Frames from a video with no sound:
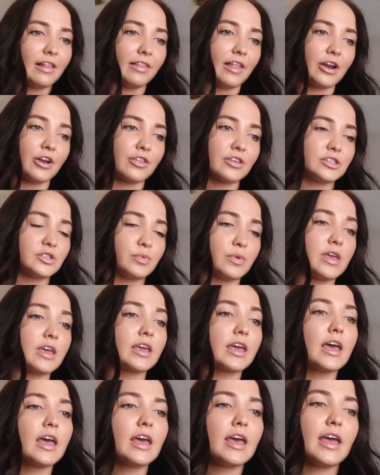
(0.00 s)
later this
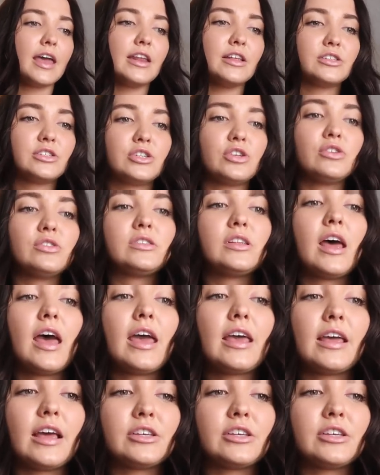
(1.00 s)
week. It is Tuesday.